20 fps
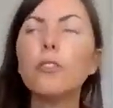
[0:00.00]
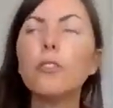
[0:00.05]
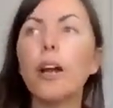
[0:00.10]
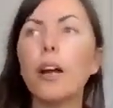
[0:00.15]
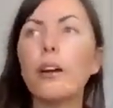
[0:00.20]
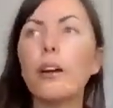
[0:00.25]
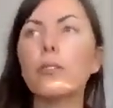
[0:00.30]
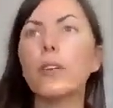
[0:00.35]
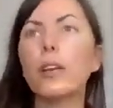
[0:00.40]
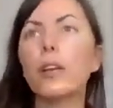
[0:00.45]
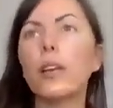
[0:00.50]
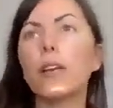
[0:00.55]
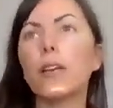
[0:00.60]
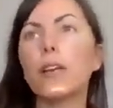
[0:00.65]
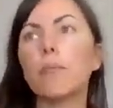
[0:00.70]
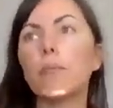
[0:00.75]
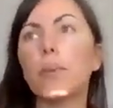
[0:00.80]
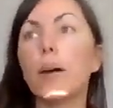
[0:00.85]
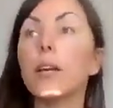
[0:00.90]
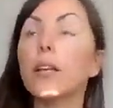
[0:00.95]
crown
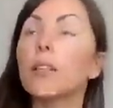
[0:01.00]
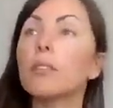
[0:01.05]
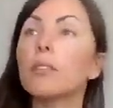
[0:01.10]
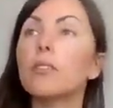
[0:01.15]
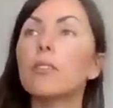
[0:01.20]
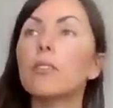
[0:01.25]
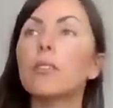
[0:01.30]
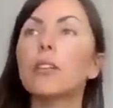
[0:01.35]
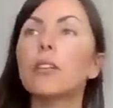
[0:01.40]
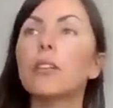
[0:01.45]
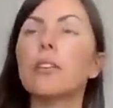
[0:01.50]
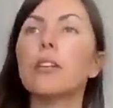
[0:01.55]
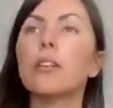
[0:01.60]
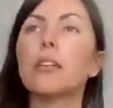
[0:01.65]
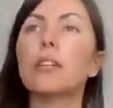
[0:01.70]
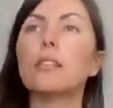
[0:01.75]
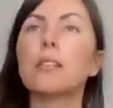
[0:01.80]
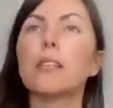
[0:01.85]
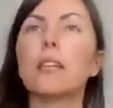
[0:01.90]
and pineal clearings,